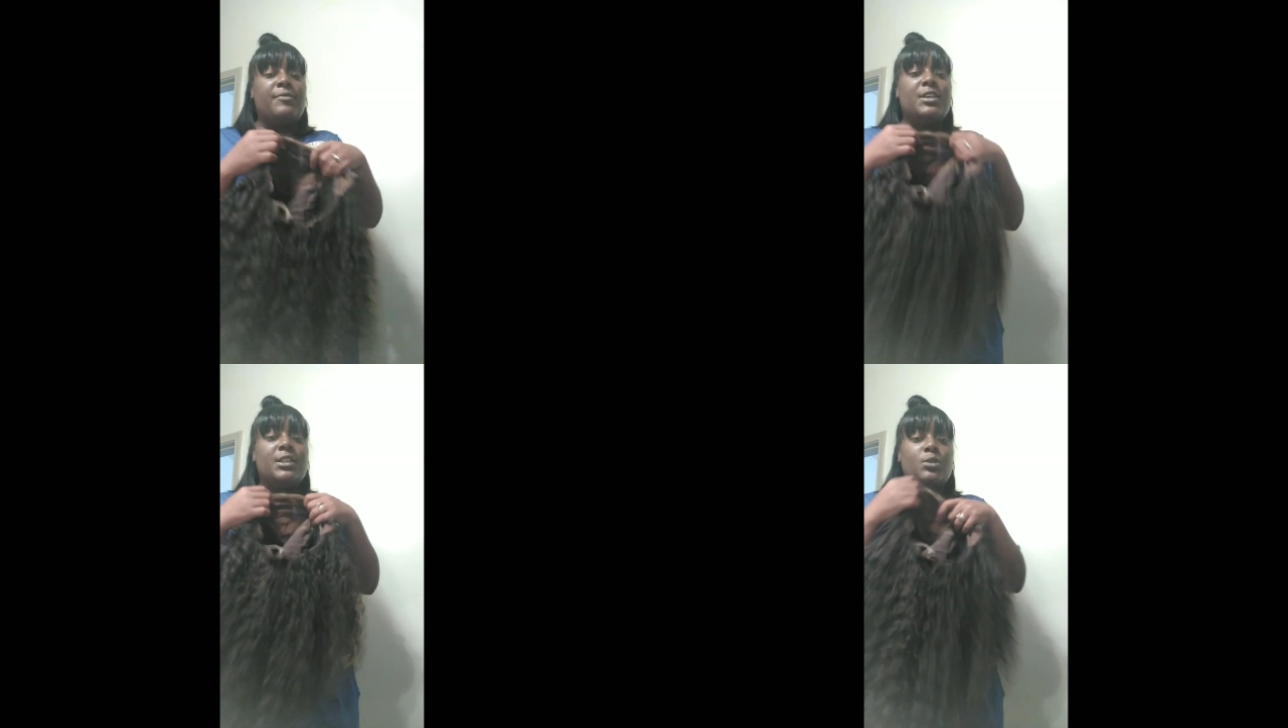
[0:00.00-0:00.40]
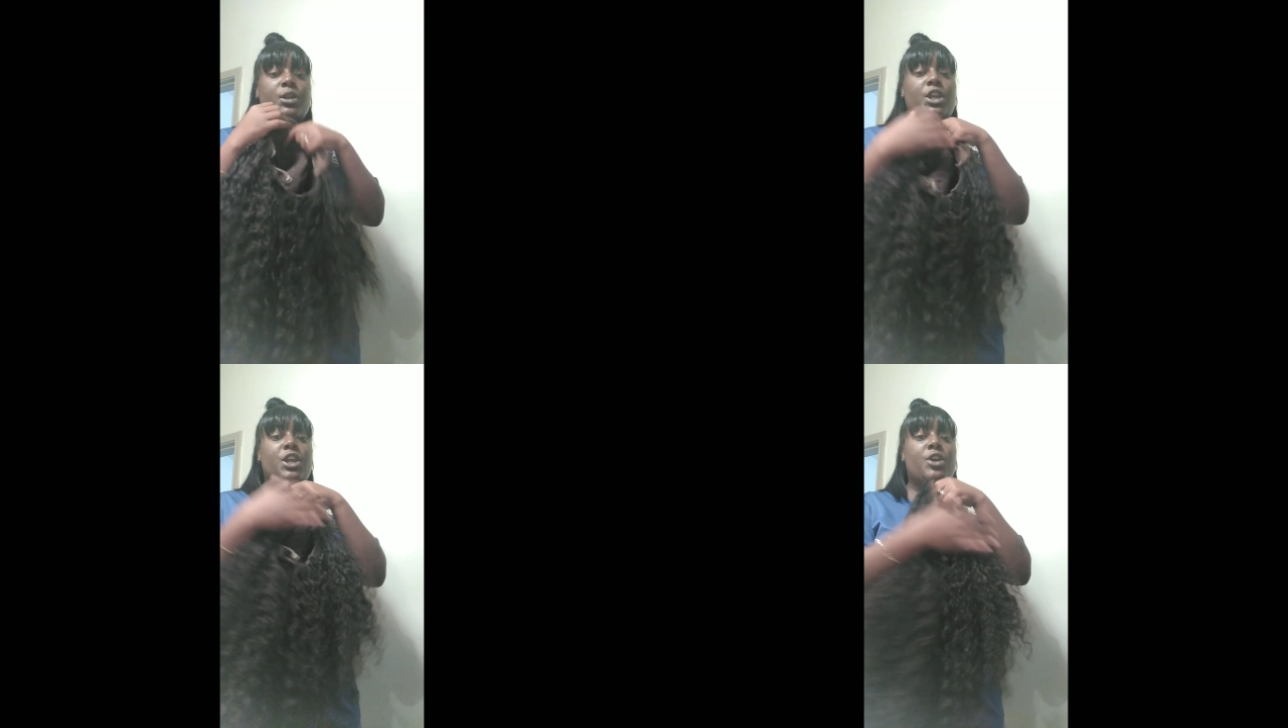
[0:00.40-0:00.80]
This
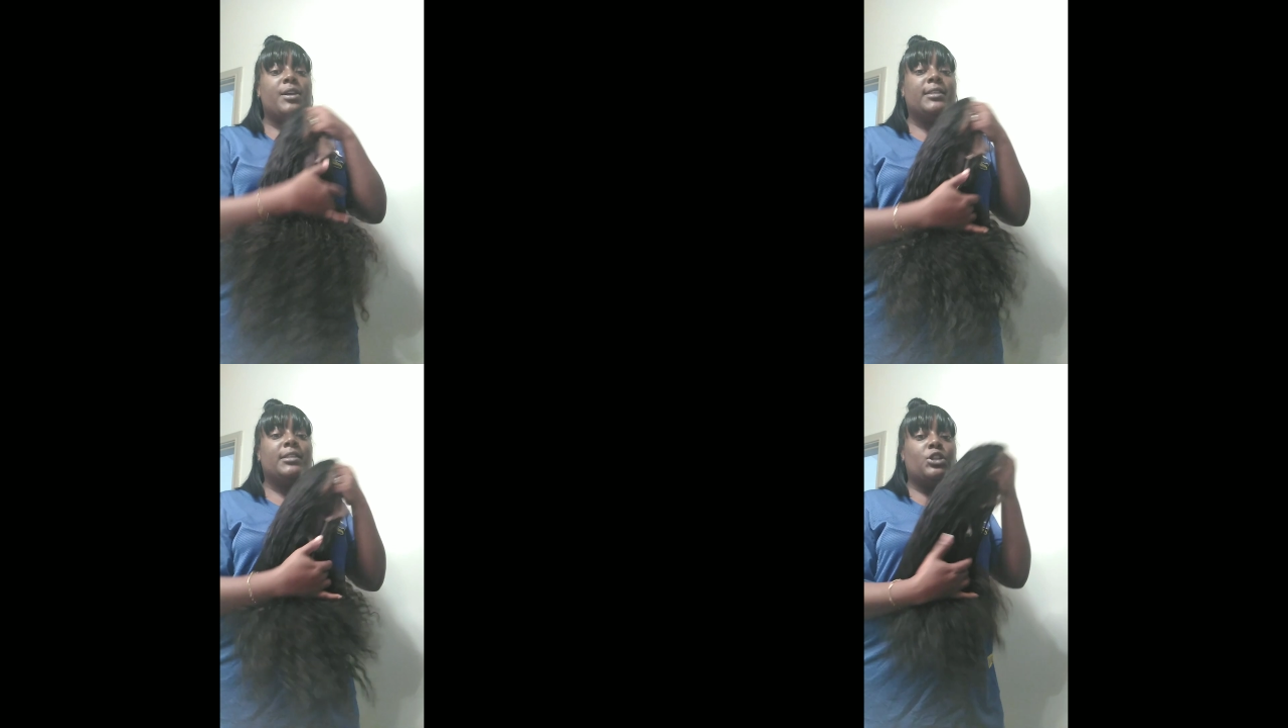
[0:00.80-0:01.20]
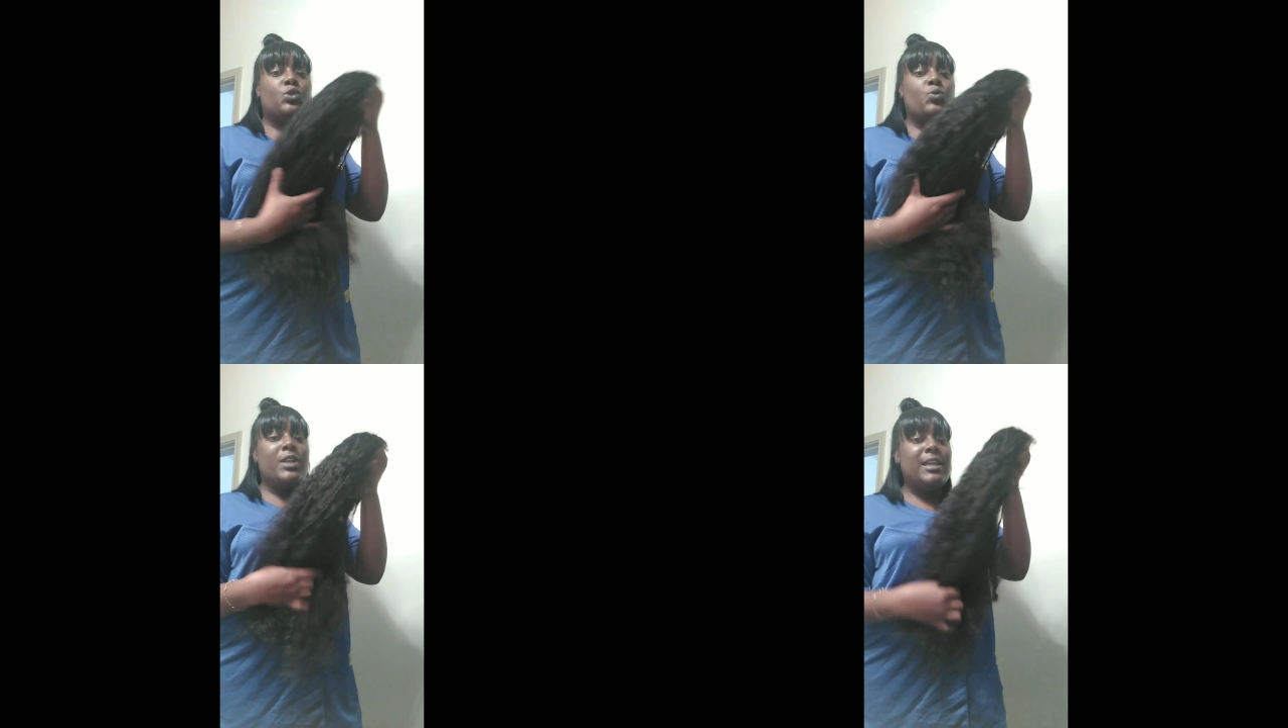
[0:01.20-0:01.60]
one here is a
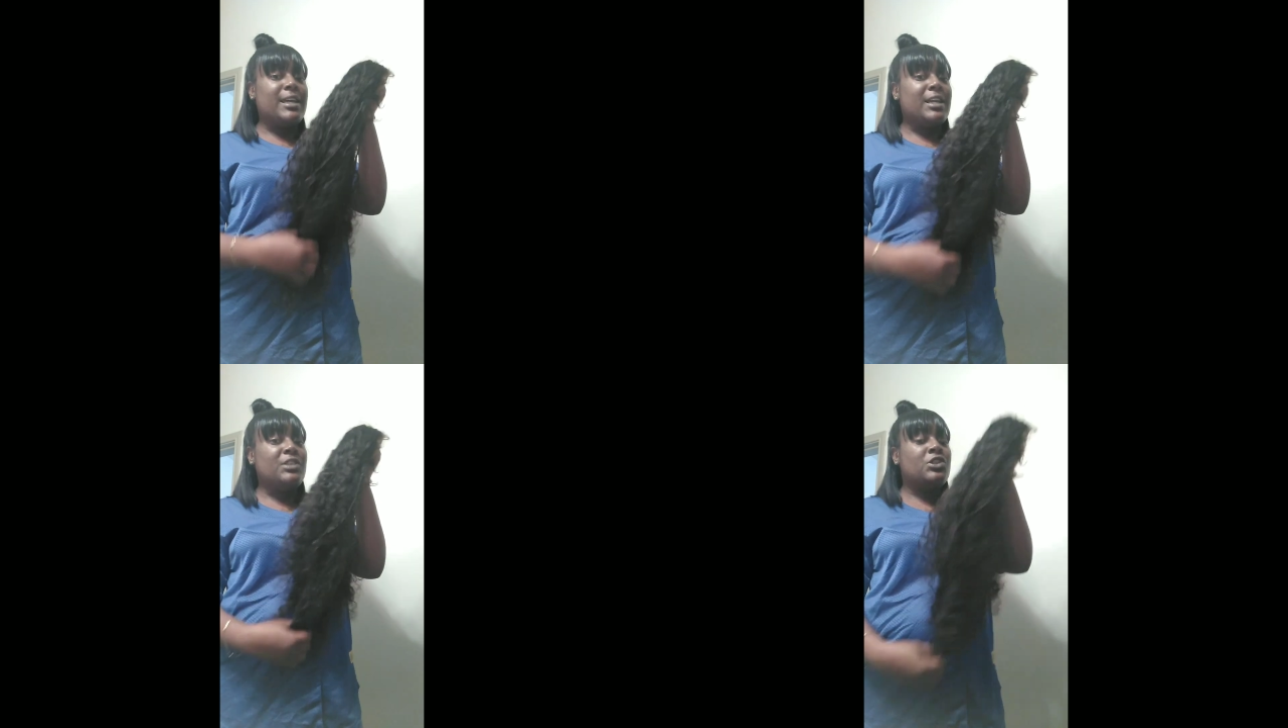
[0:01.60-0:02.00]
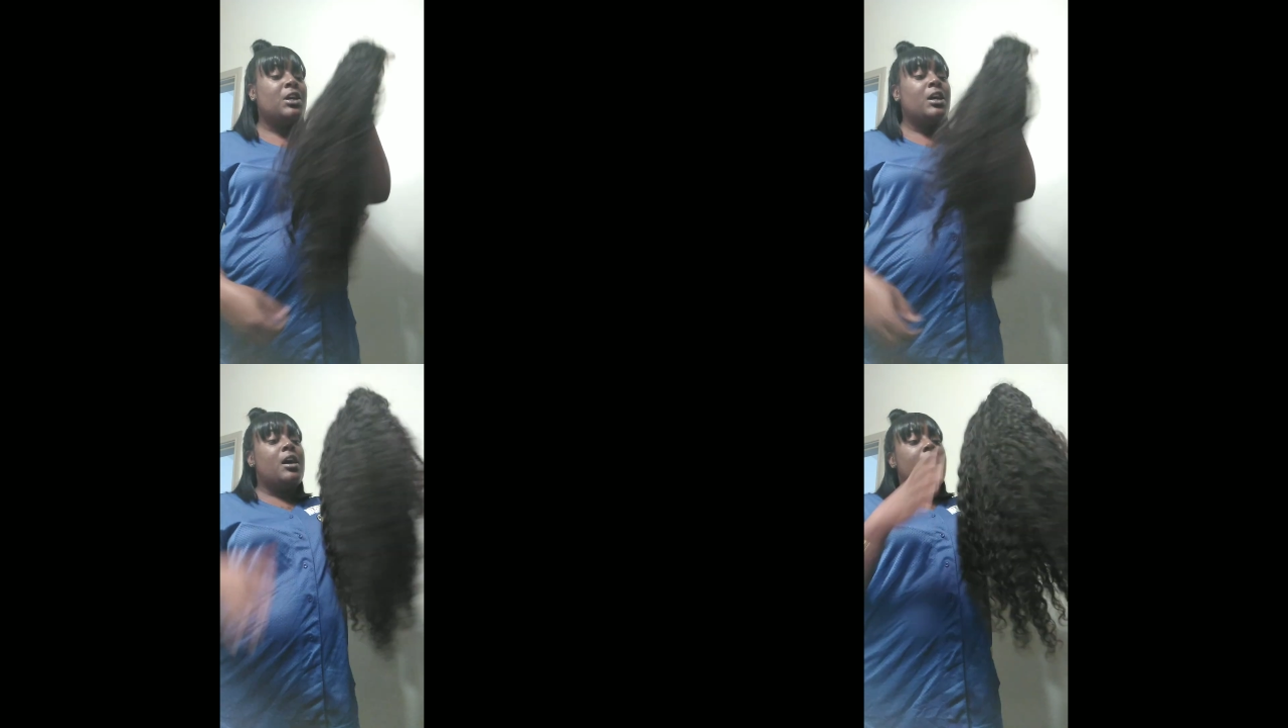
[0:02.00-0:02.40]
20-inch
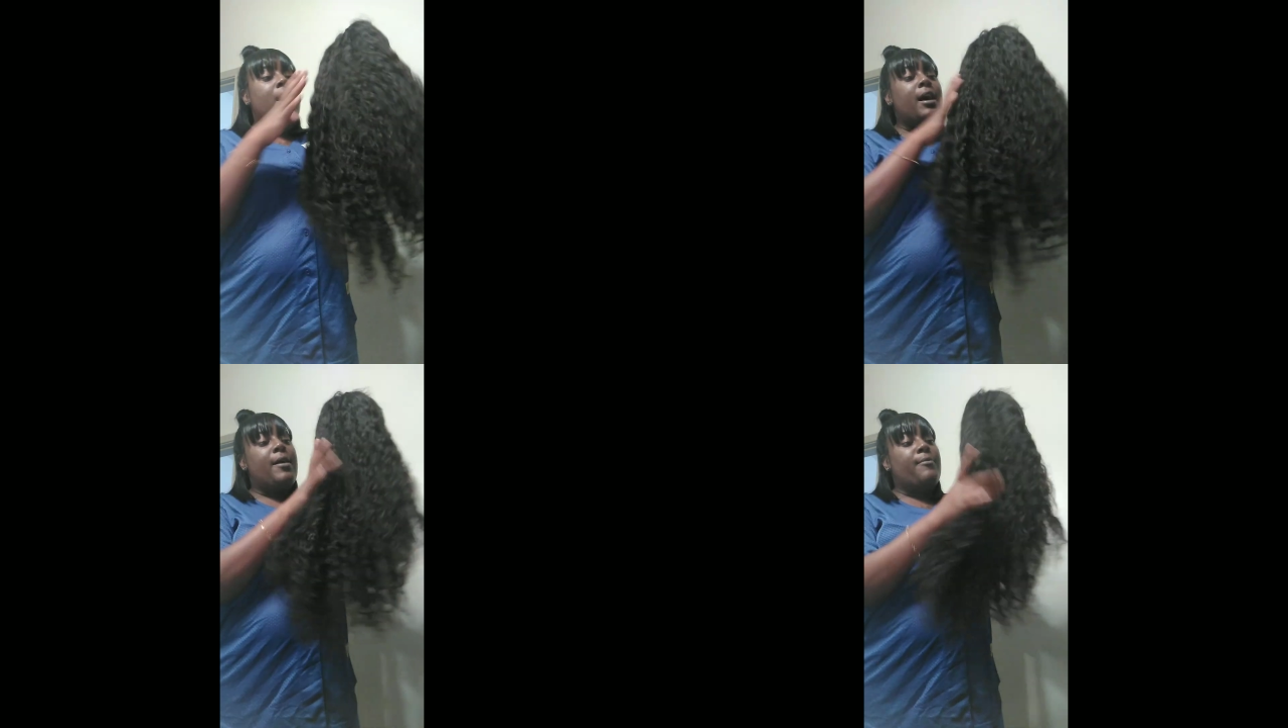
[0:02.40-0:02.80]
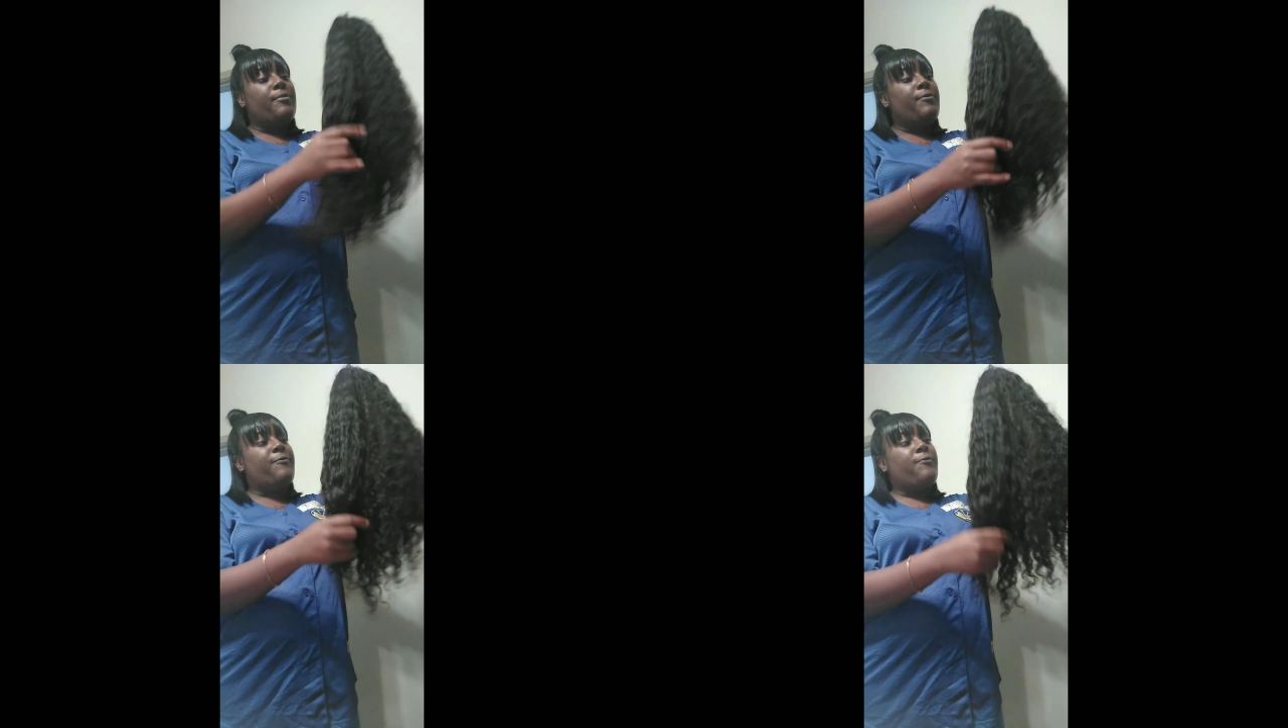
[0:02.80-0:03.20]

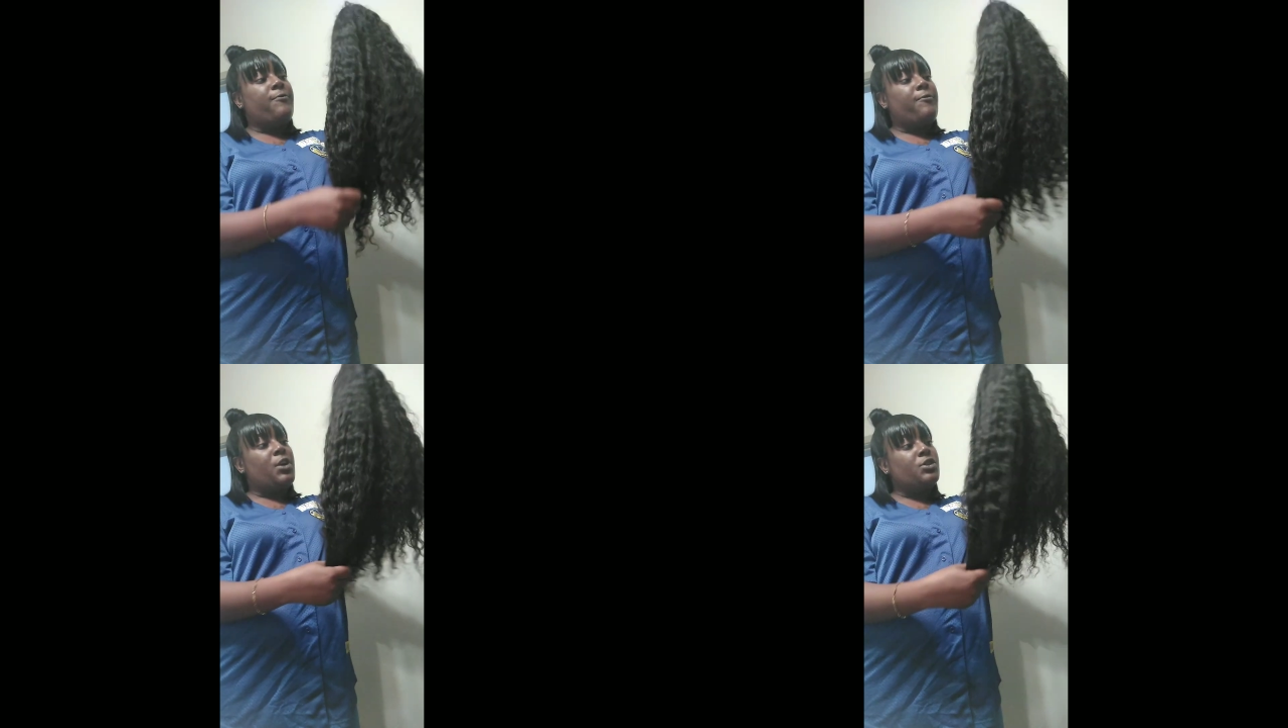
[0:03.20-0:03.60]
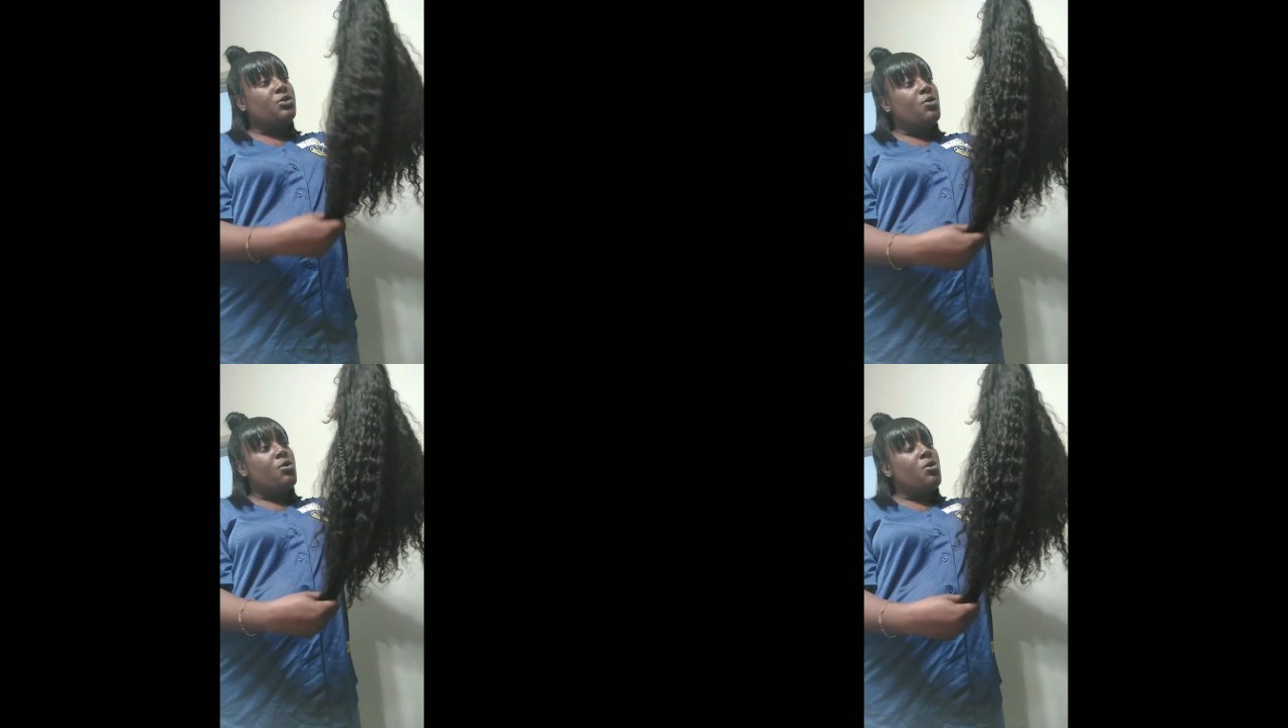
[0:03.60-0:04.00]

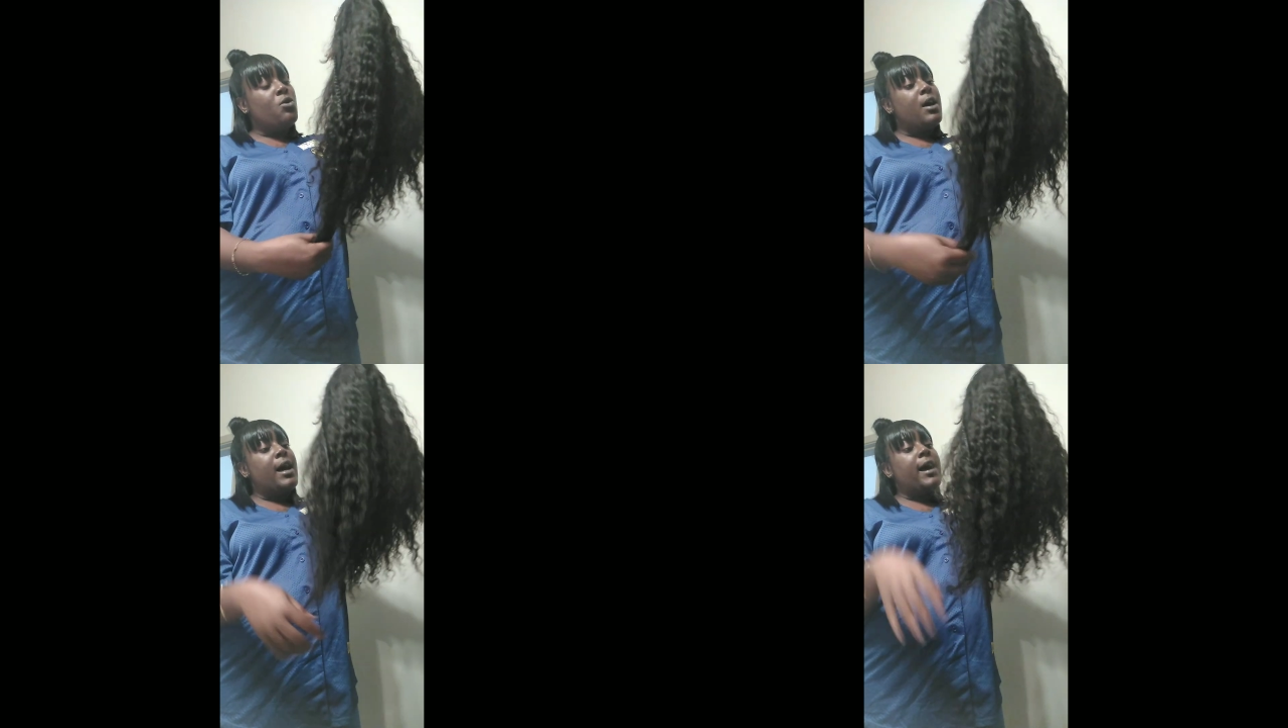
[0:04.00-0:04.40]
frontal.